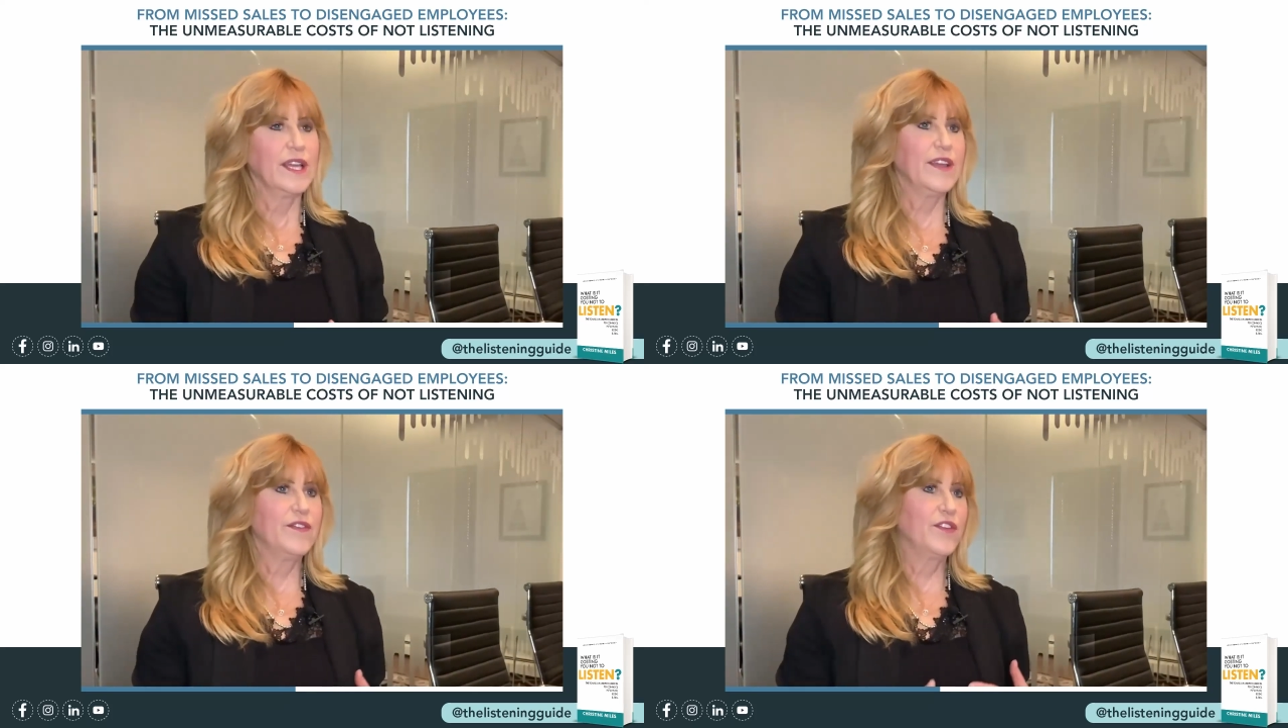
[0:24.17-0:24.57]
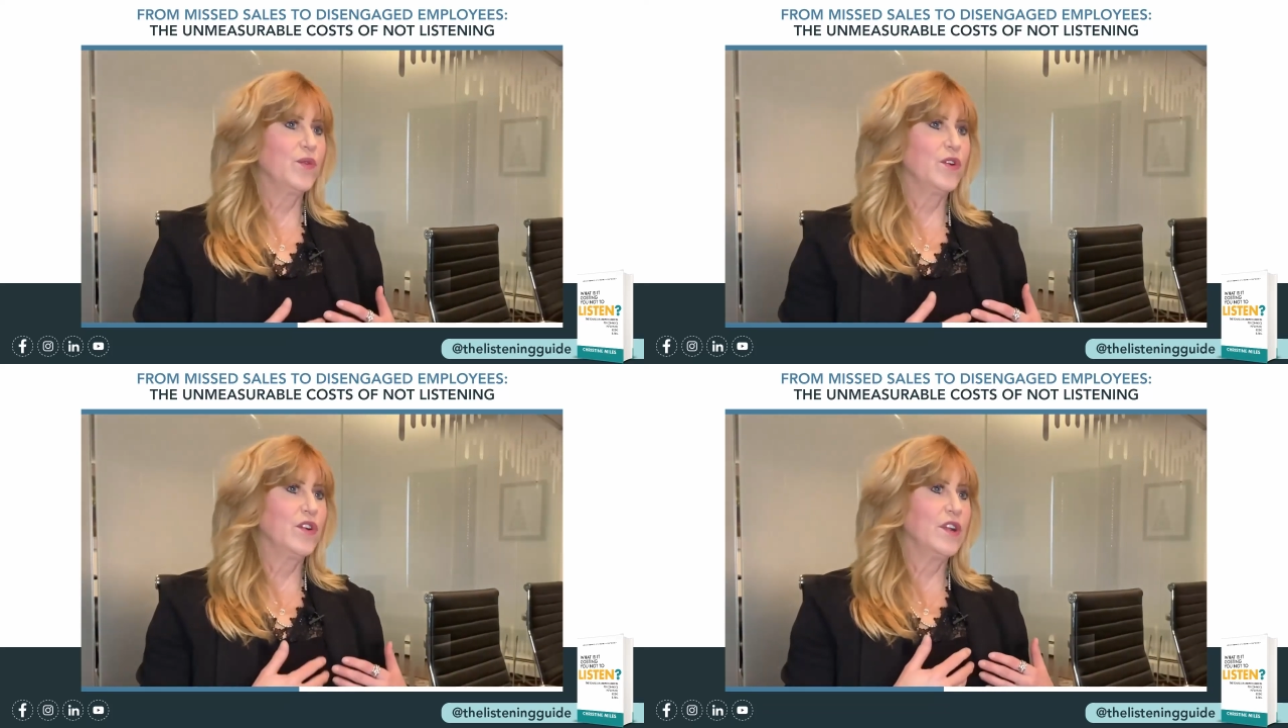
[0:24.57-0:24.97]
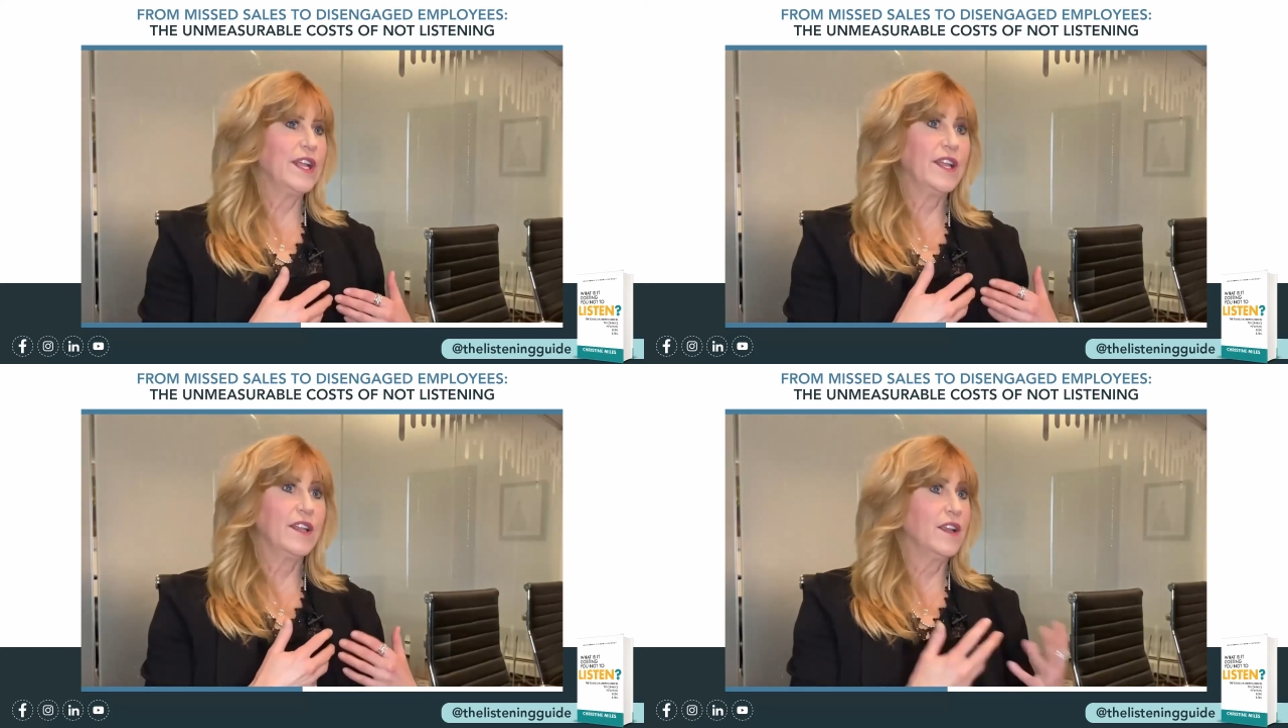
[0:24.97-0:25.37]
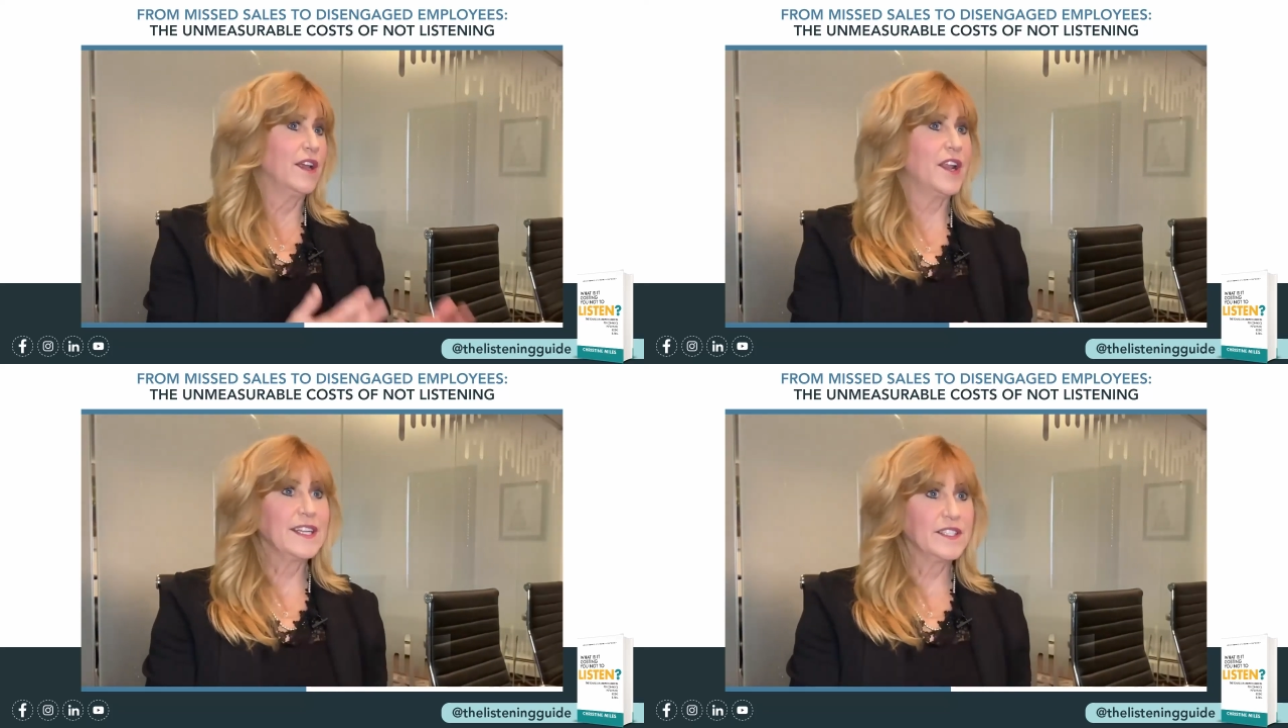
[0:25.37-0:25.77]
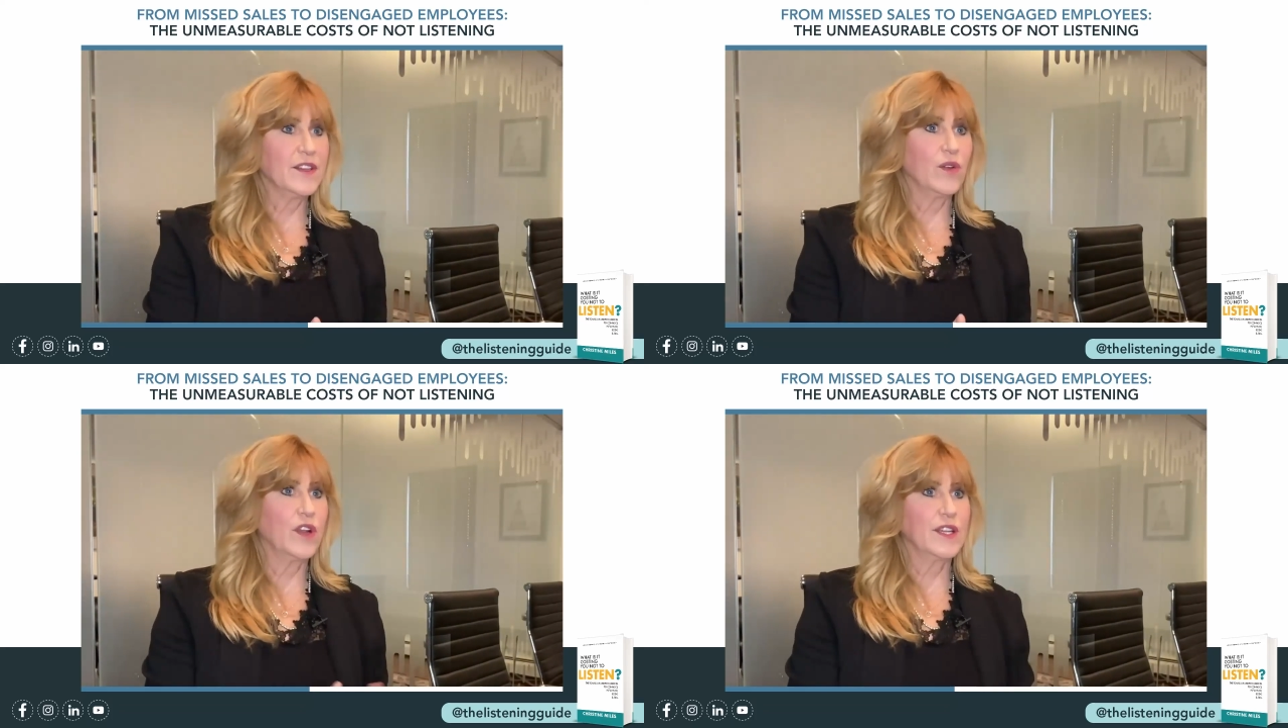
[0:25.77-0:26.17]
If you're in an IT
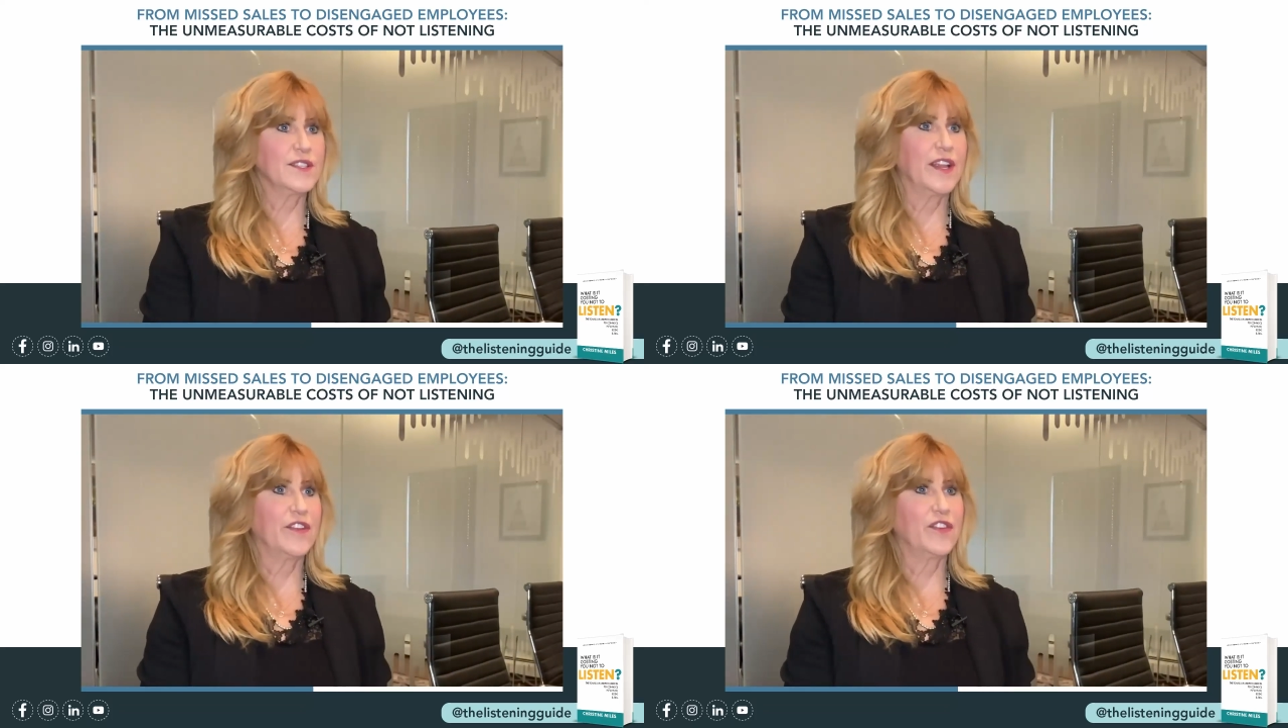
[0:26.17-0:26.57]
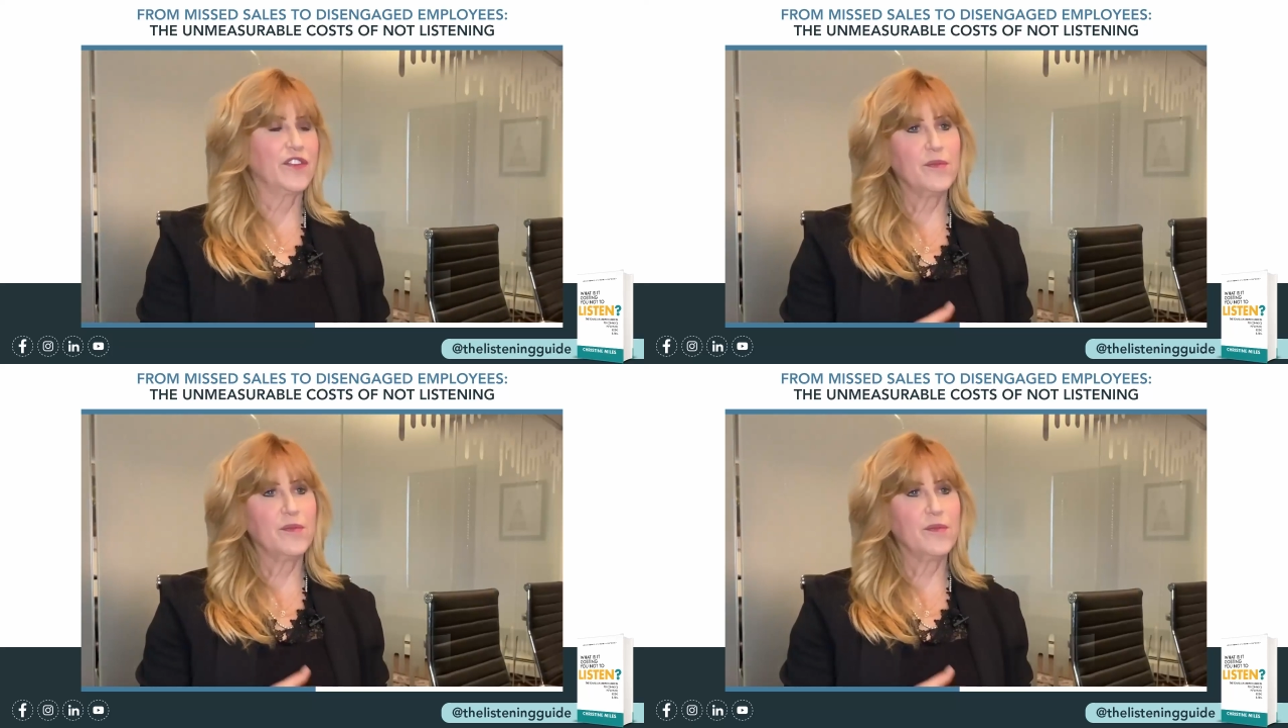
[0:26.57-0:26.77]
organization,